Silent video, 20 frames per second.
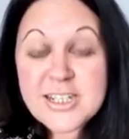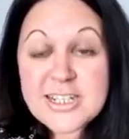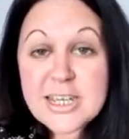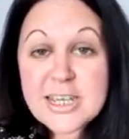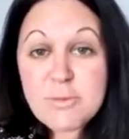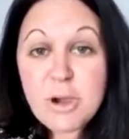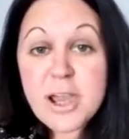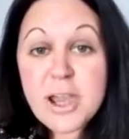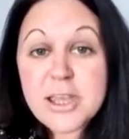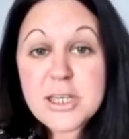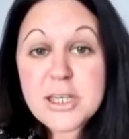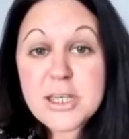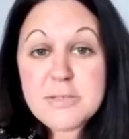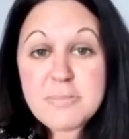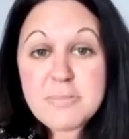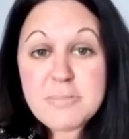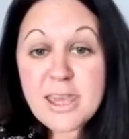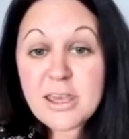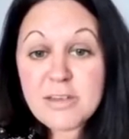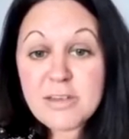what I could
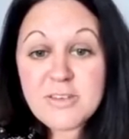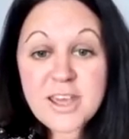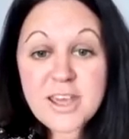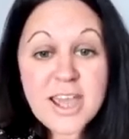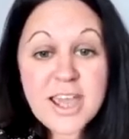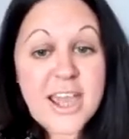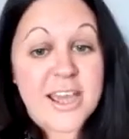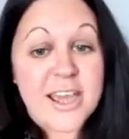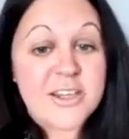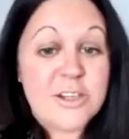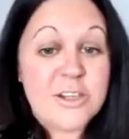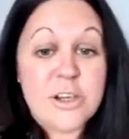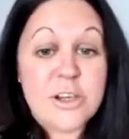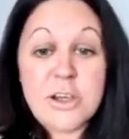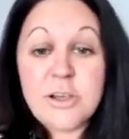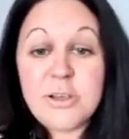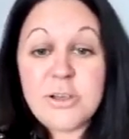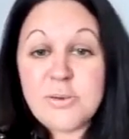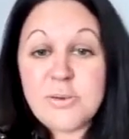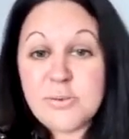make of it. I had
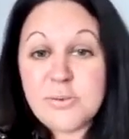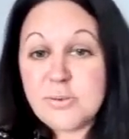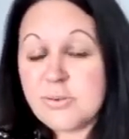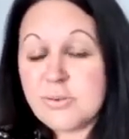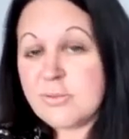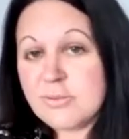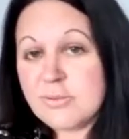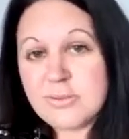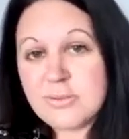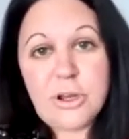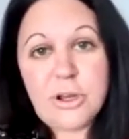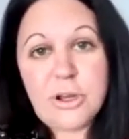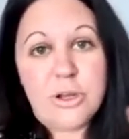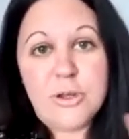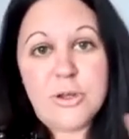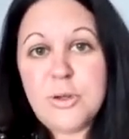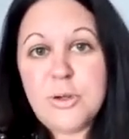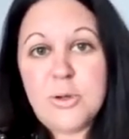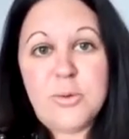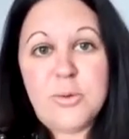no
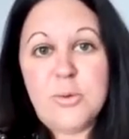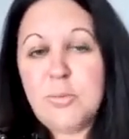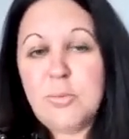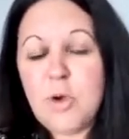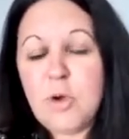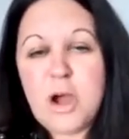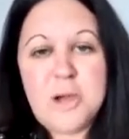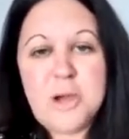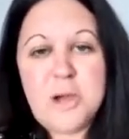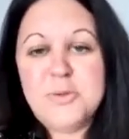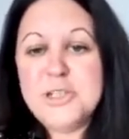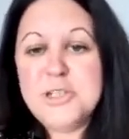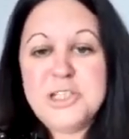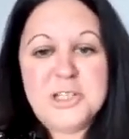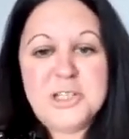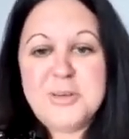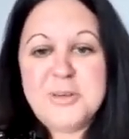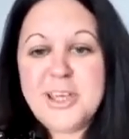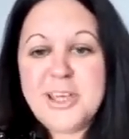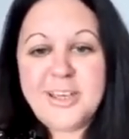clue what I was
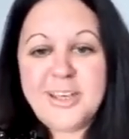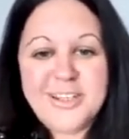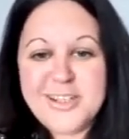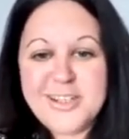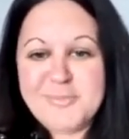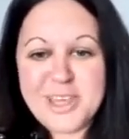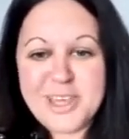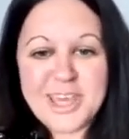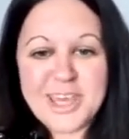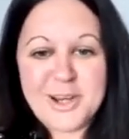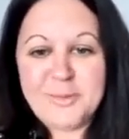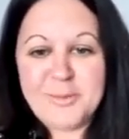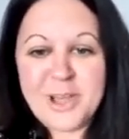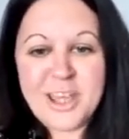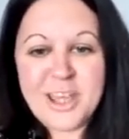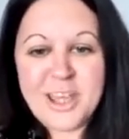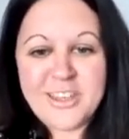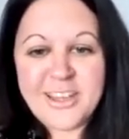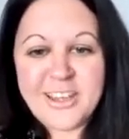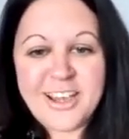doing to begin
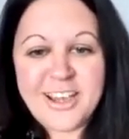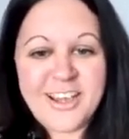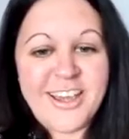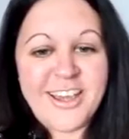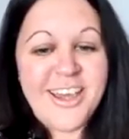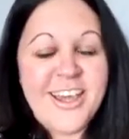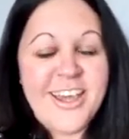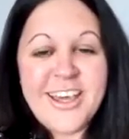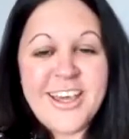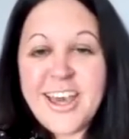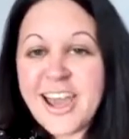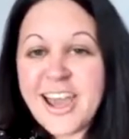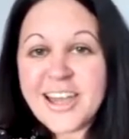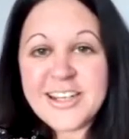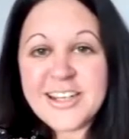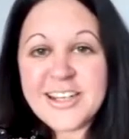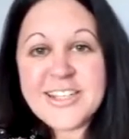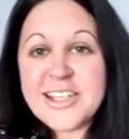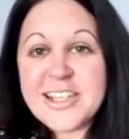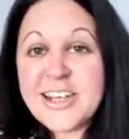with. I
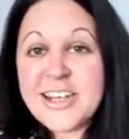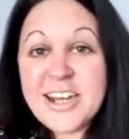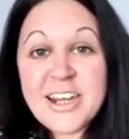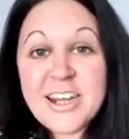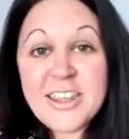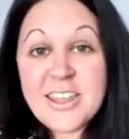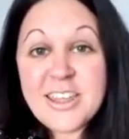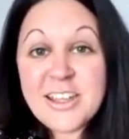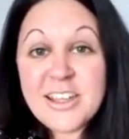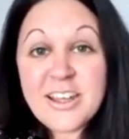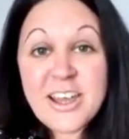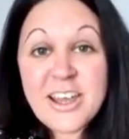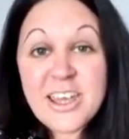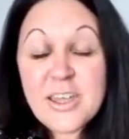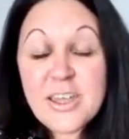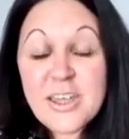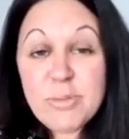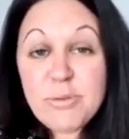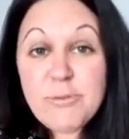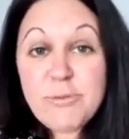hadn't done anything like
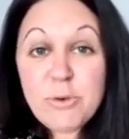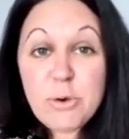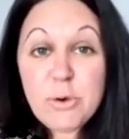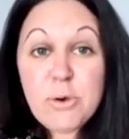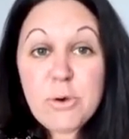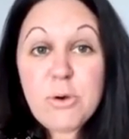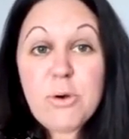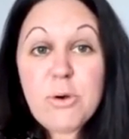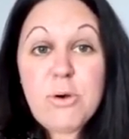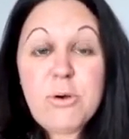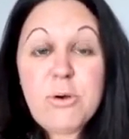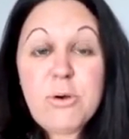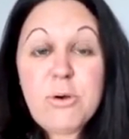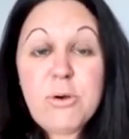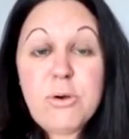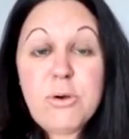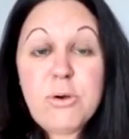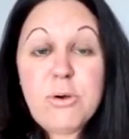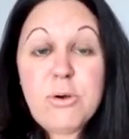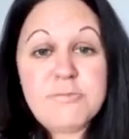it before.
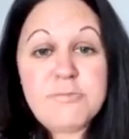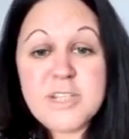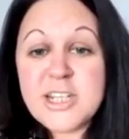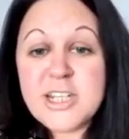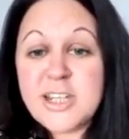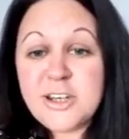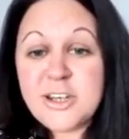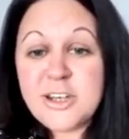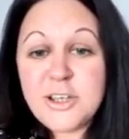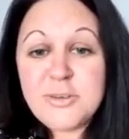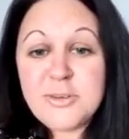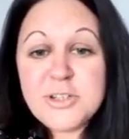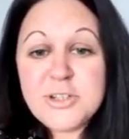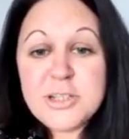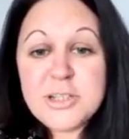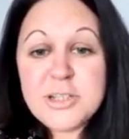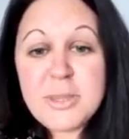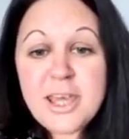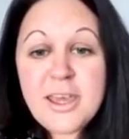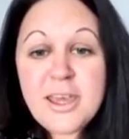It was all really new
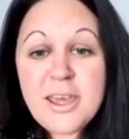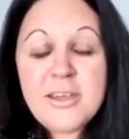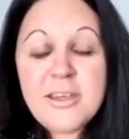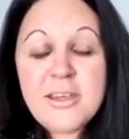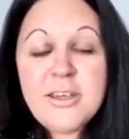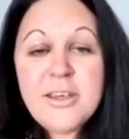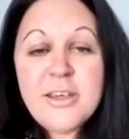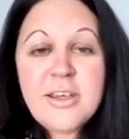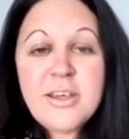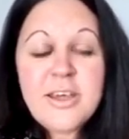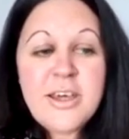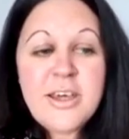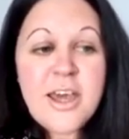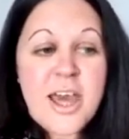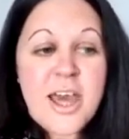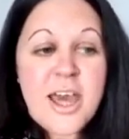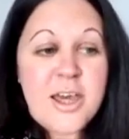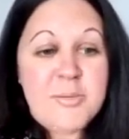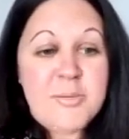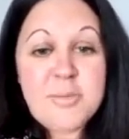to me.
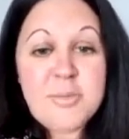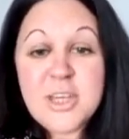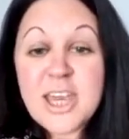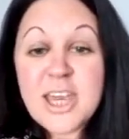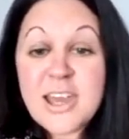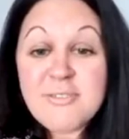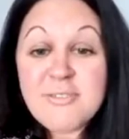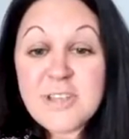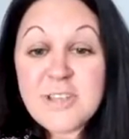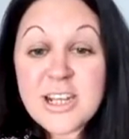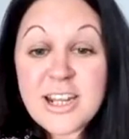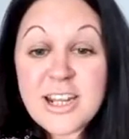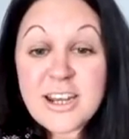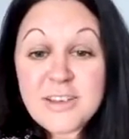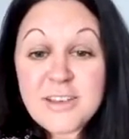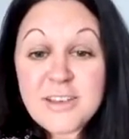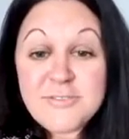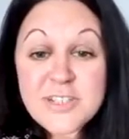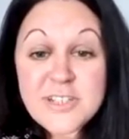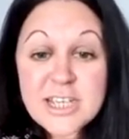But yeah, really
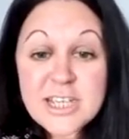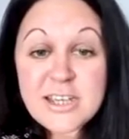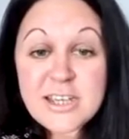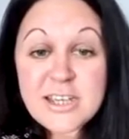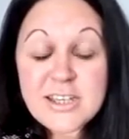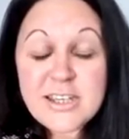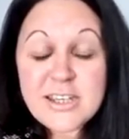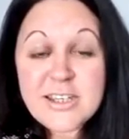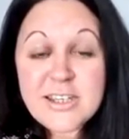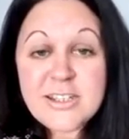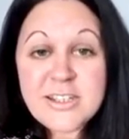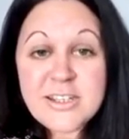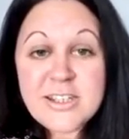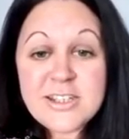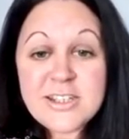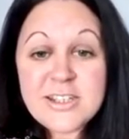loved it and